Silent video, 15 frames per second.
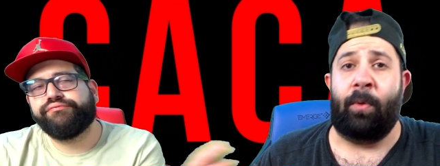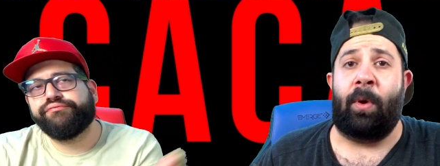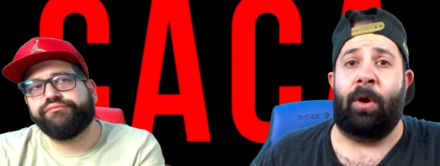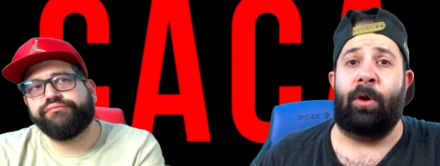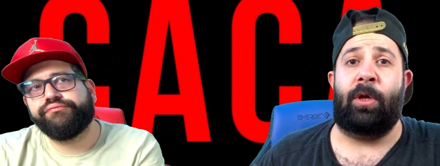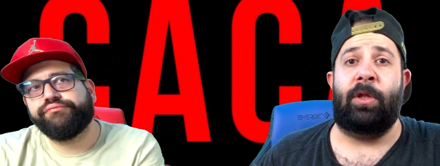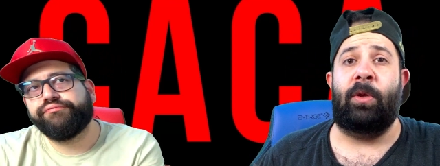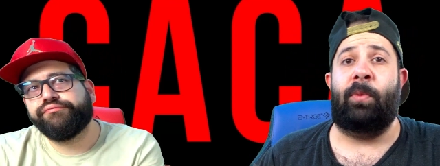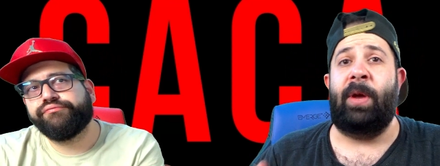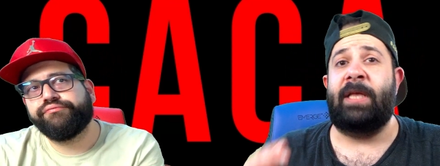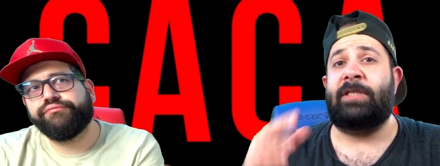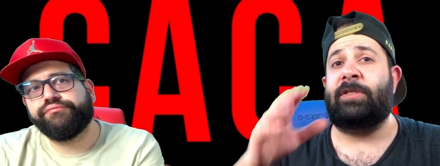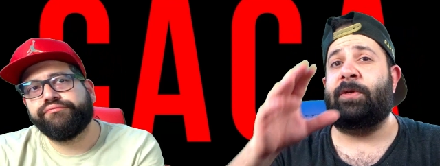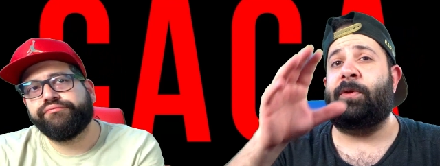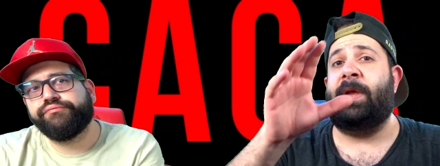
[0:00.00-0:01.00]
Speaker 1: We're looking at ways
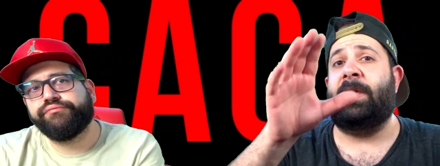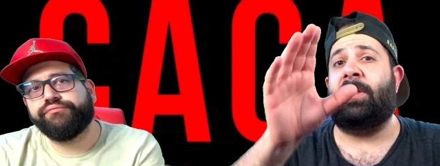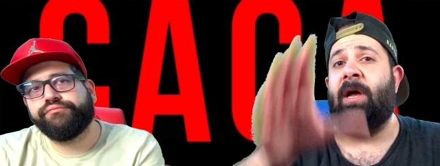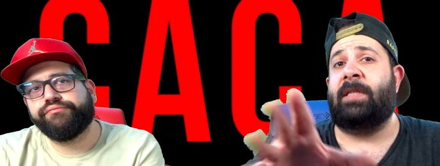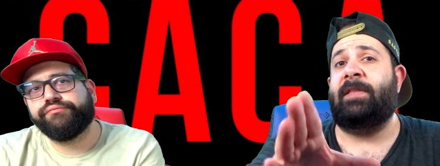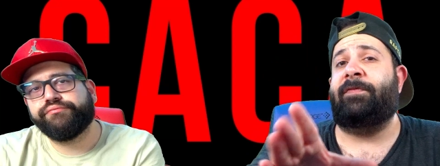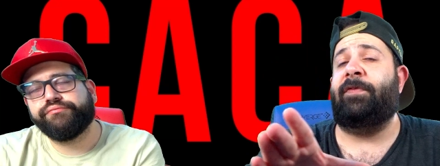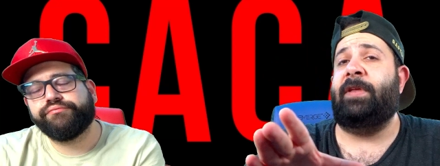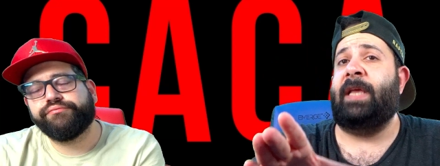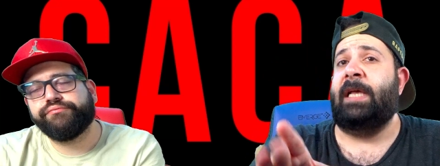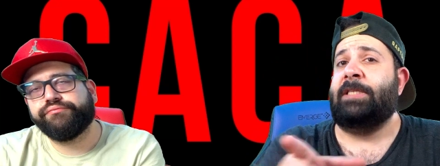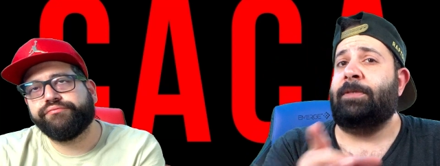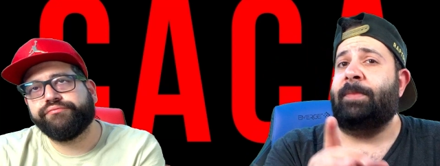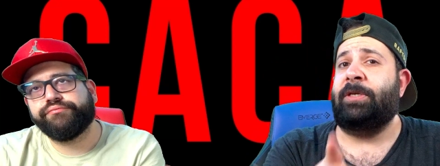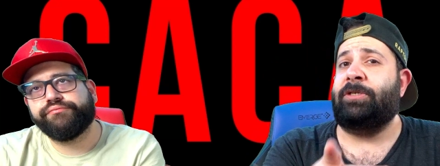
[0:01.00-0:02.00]
to create content for you guys.
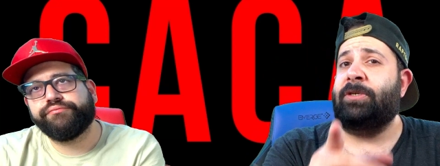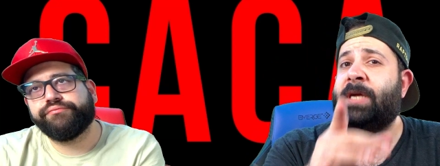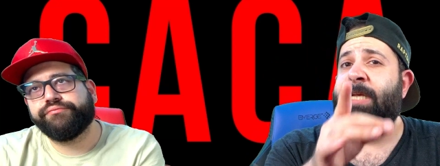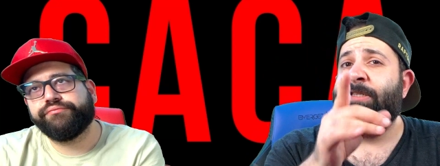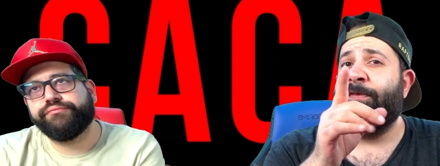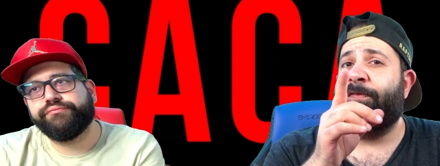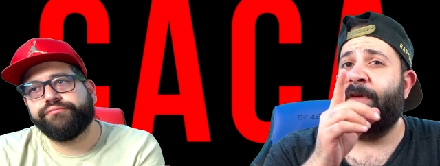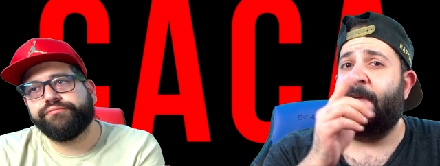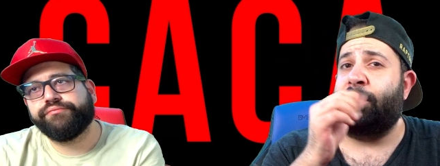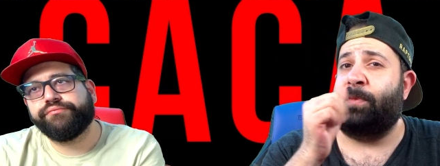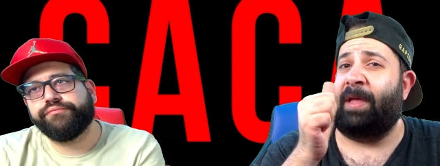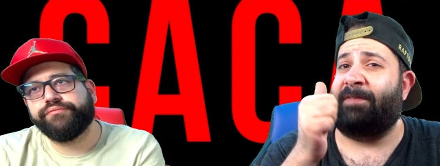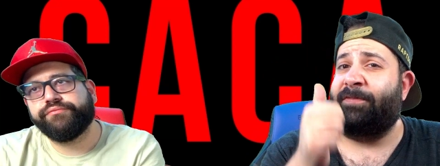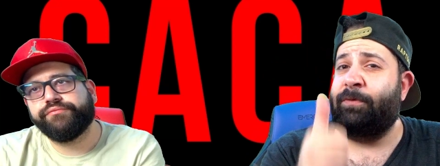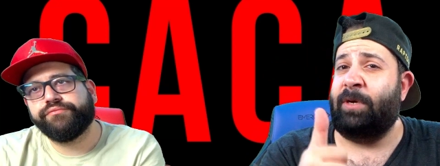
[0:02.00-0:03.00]
So make sure you guys don't forget we
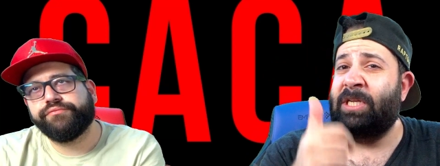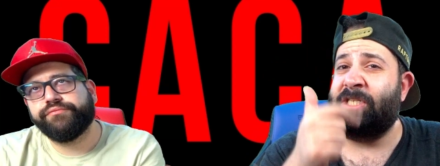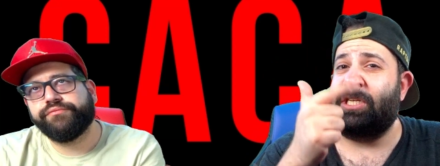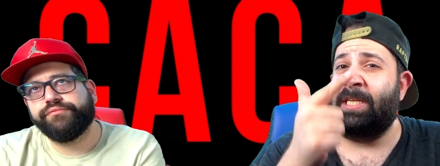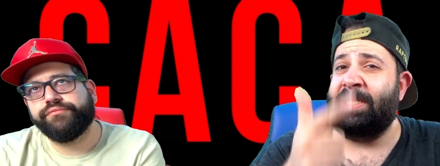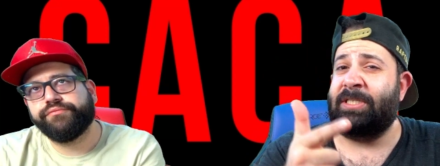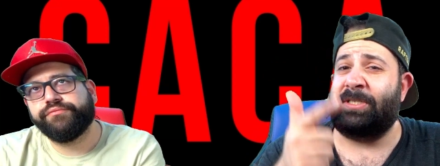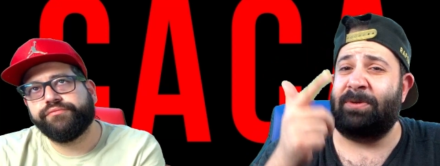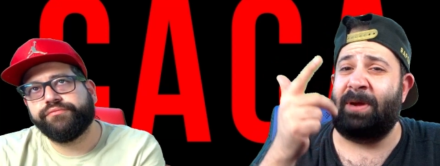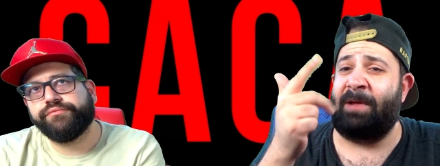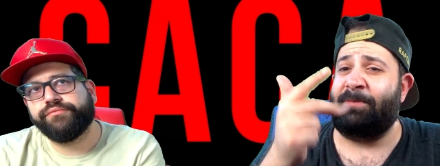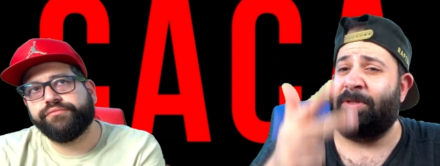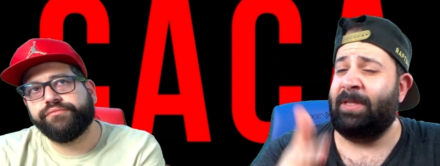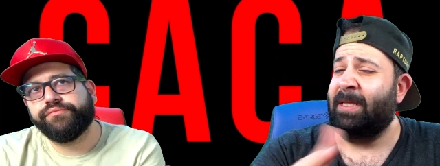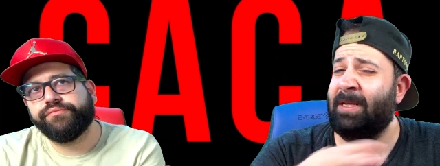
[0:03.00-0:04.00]
have Twitch, Instagram,
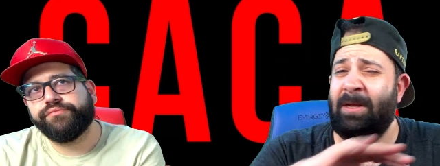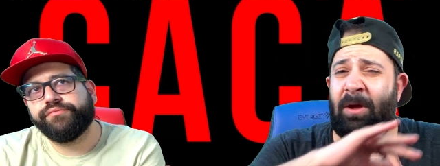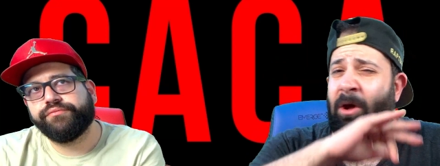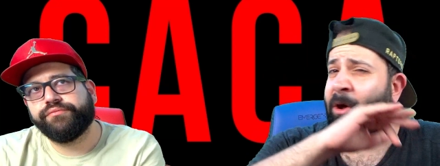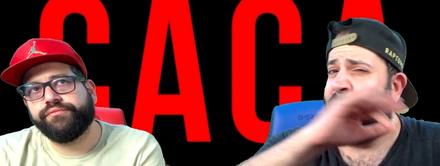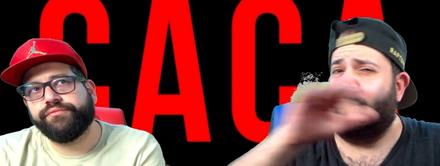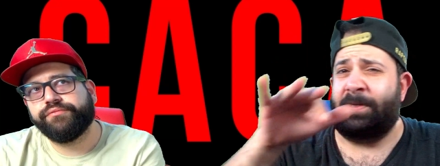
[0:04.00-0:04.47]
all